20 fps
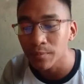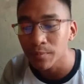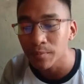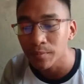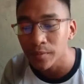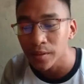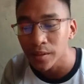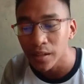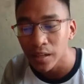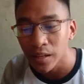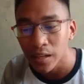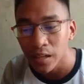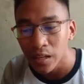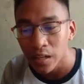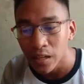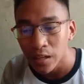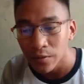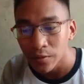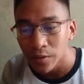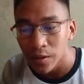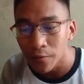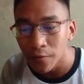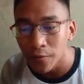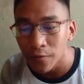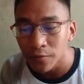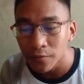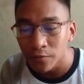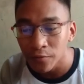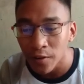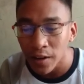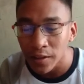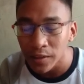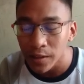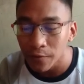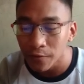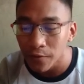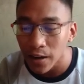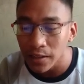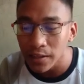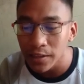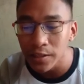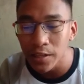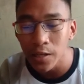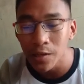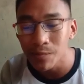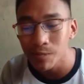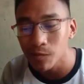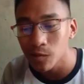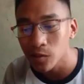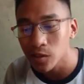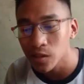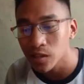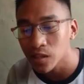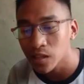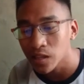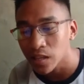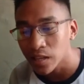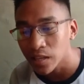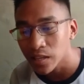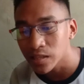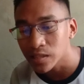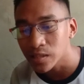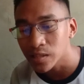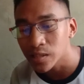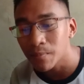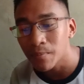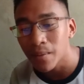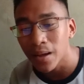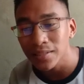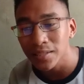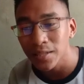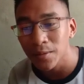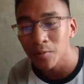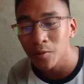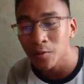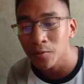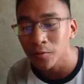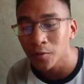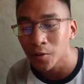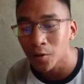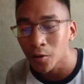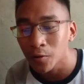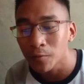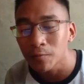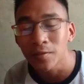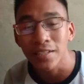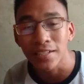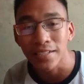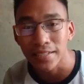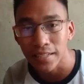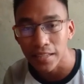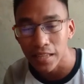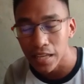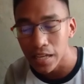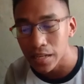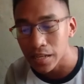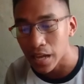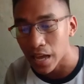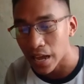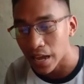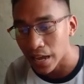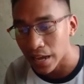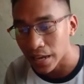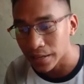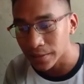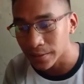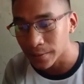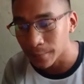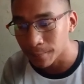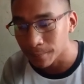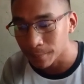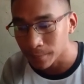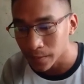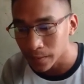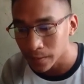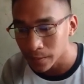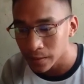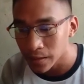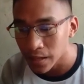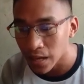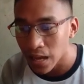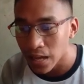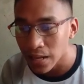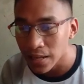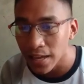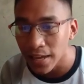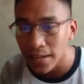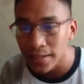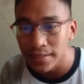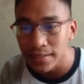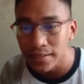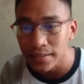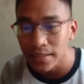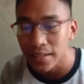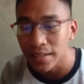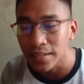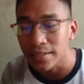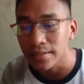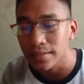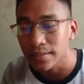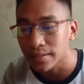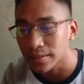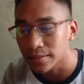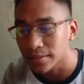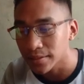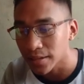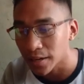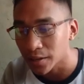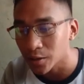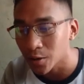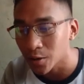Can the valid input is the maximum of 16, and the less is